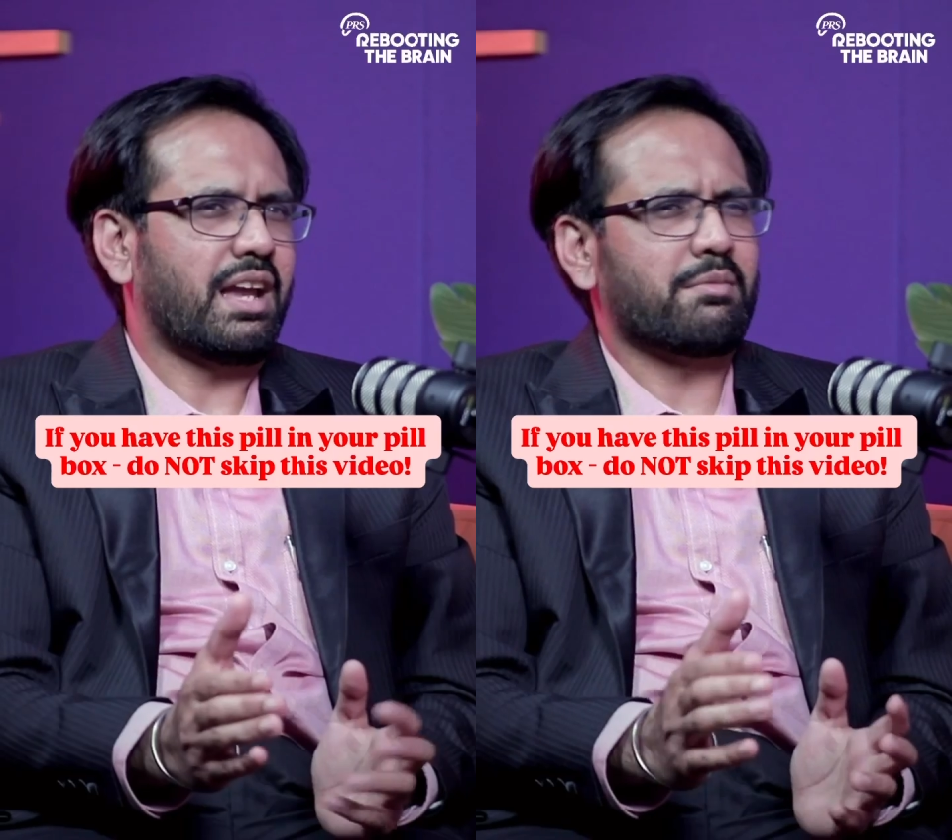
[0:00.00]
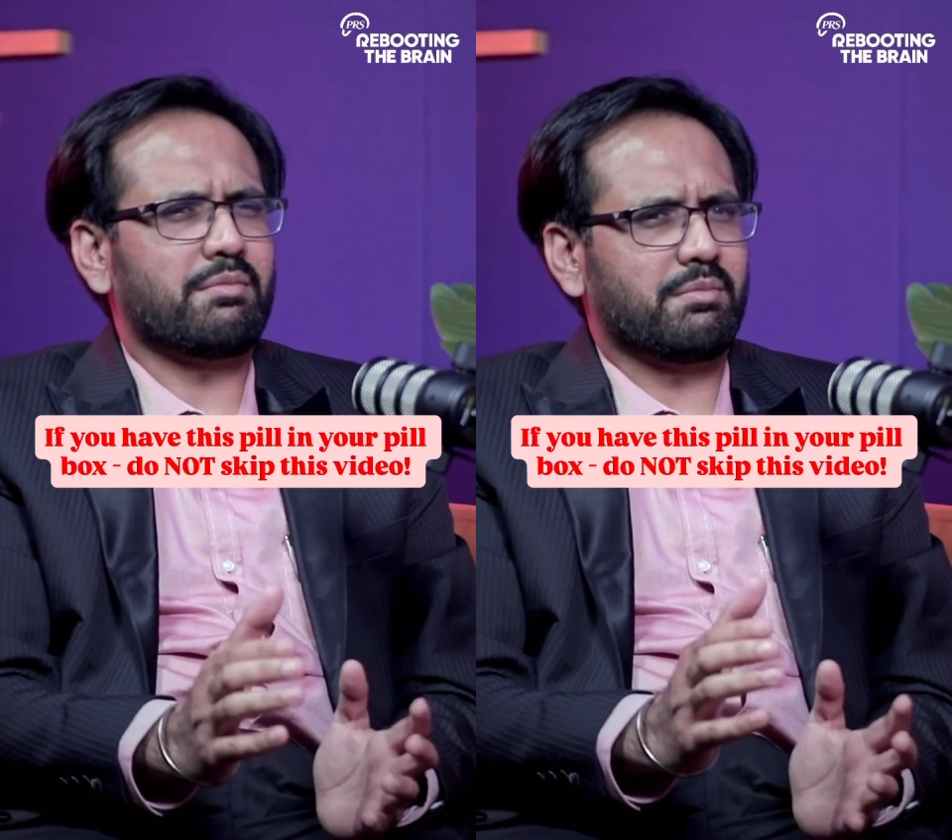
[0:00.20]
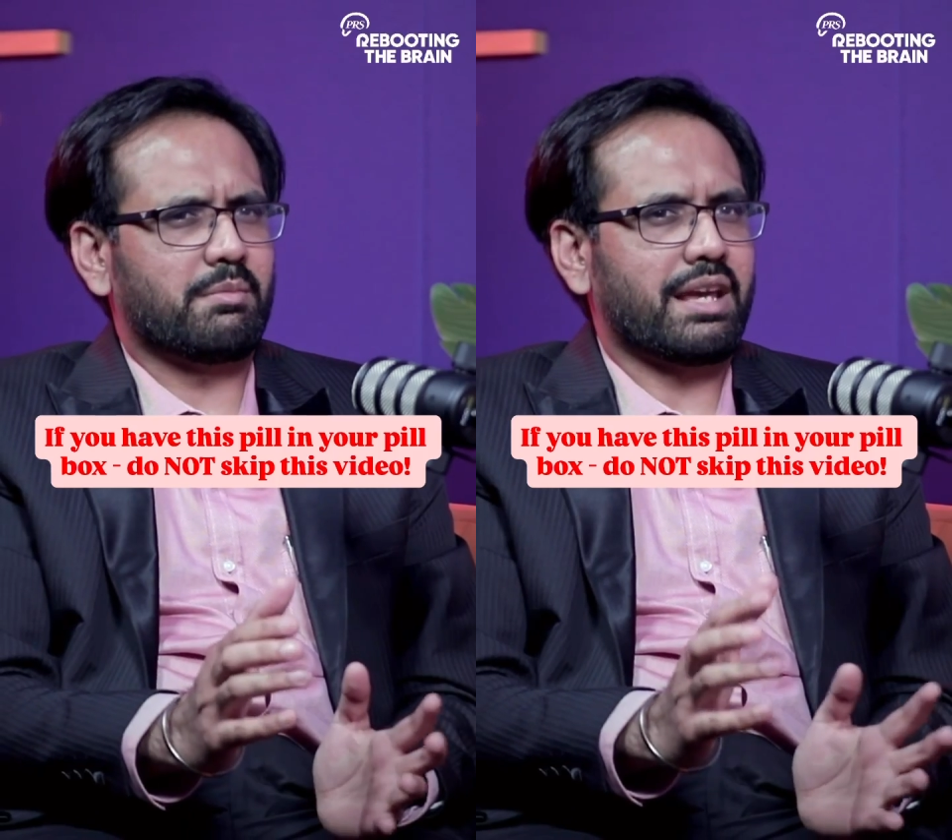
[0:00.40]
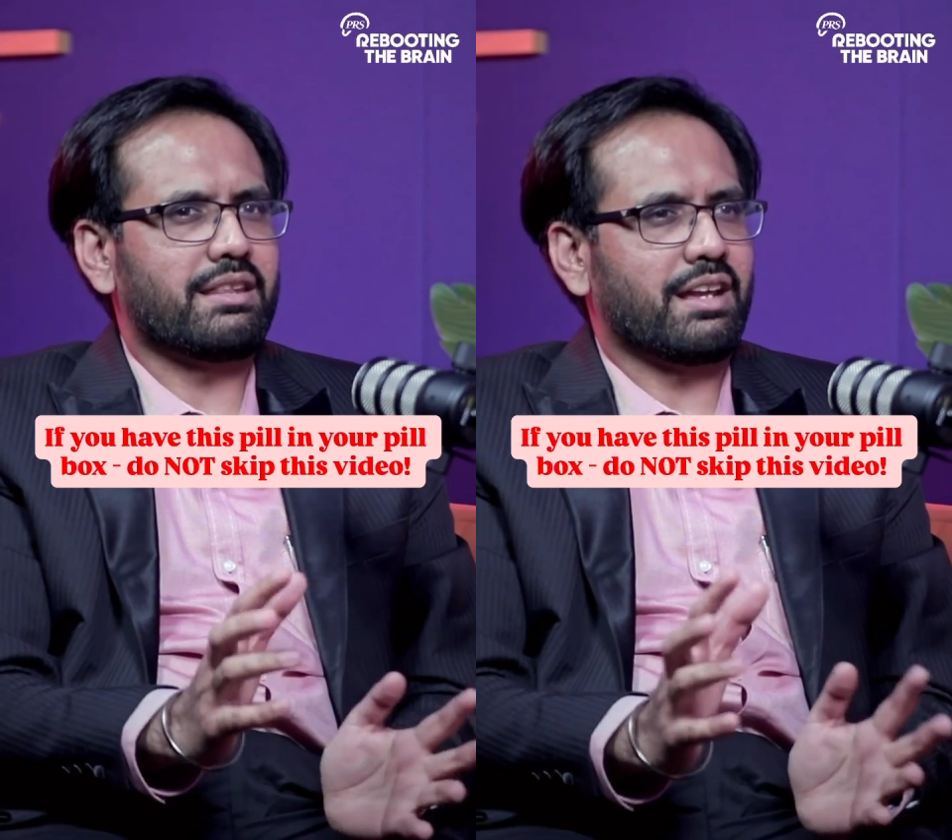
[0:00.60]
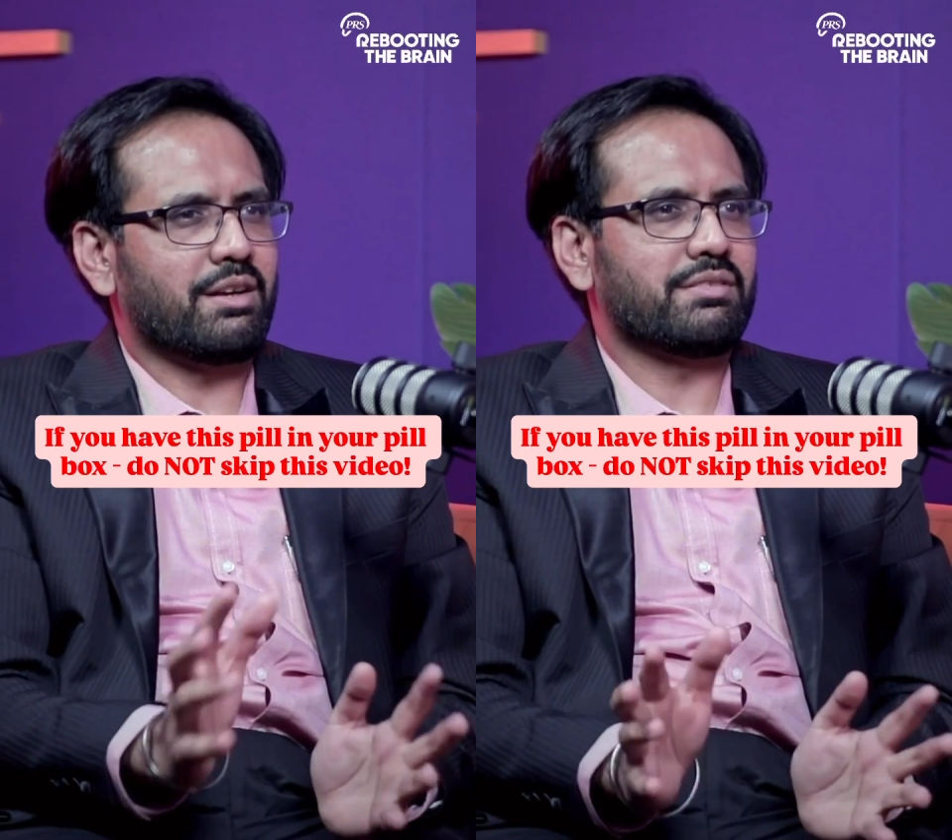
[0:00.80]
and by
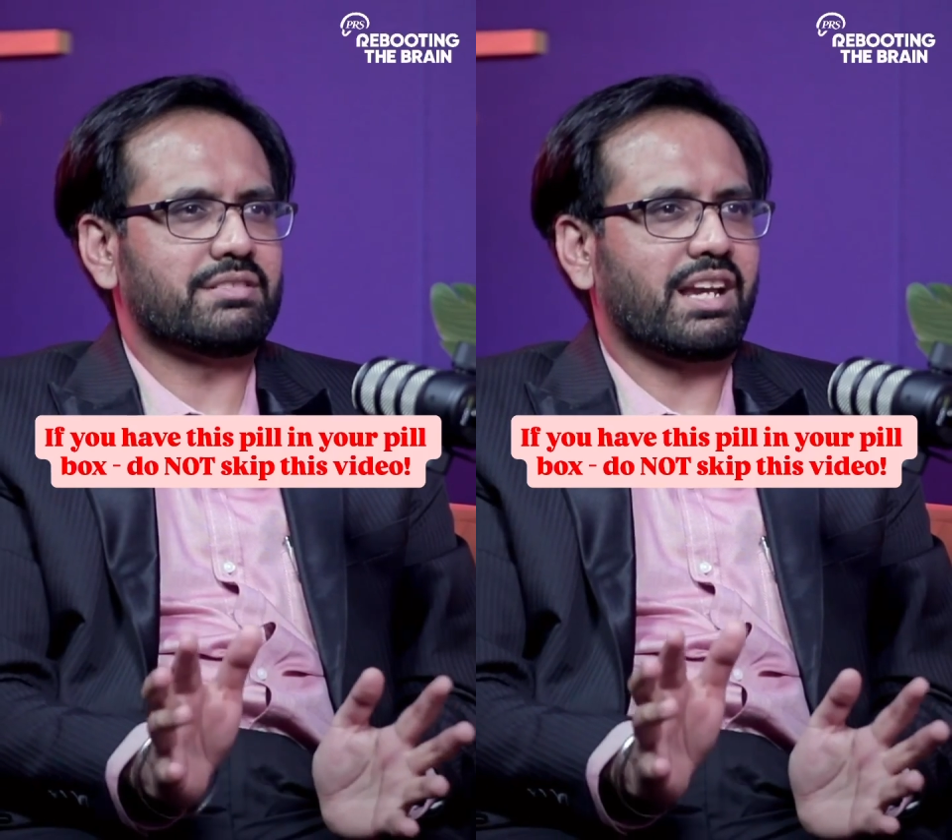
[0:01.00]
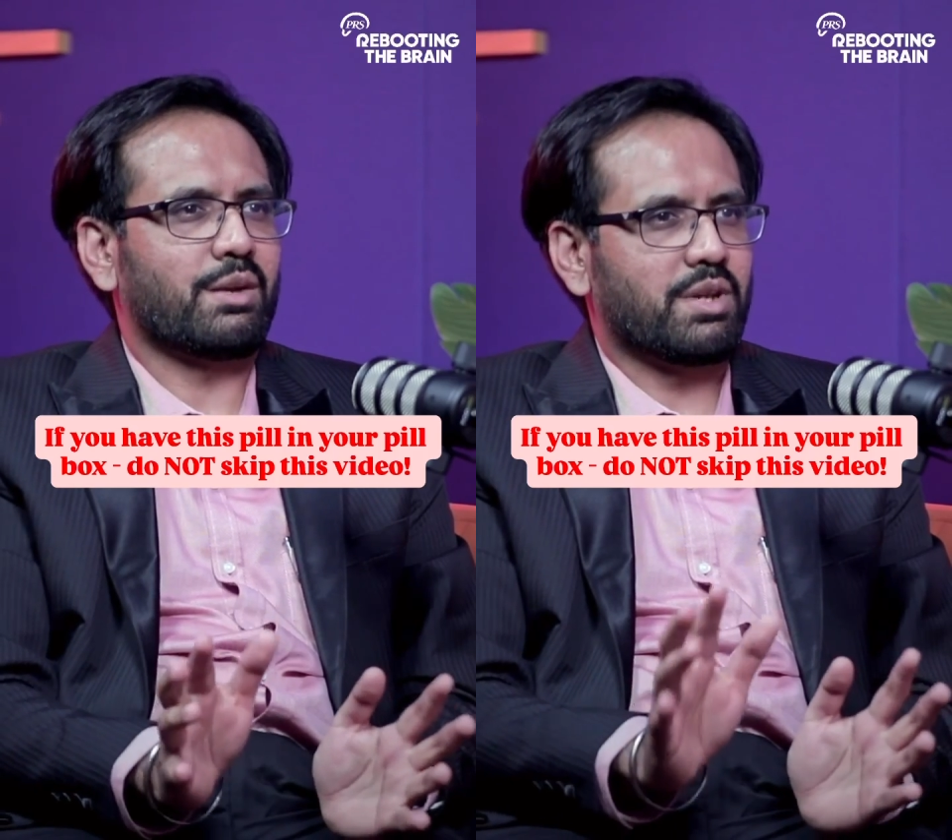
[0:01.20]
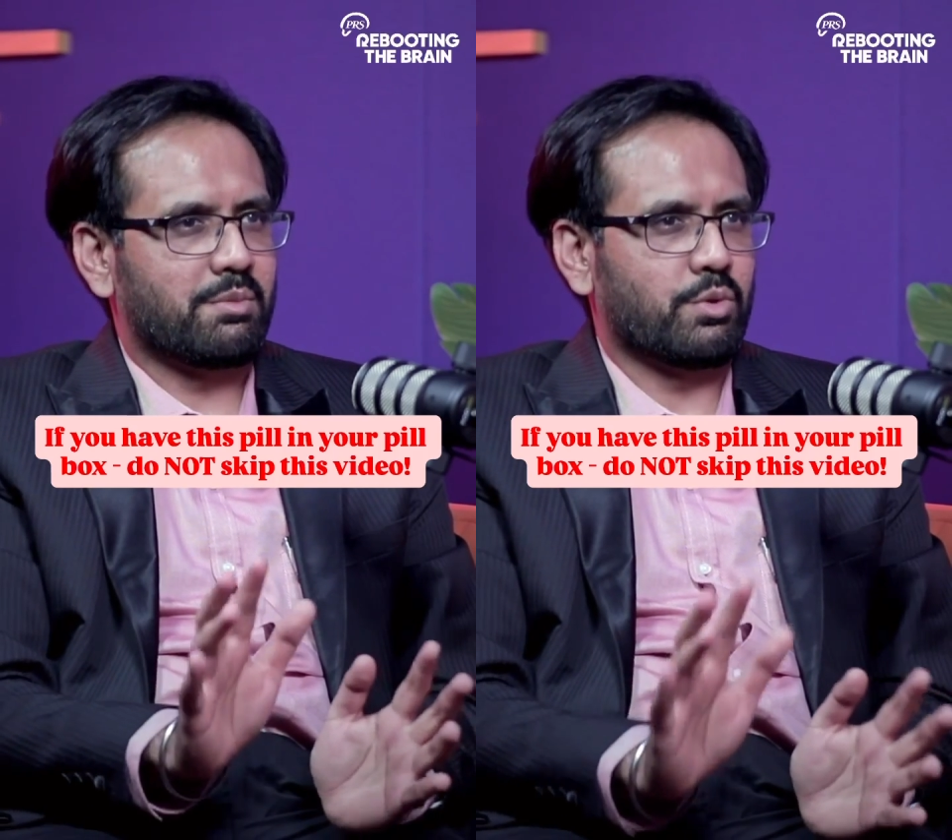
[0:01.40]
the end of the second week,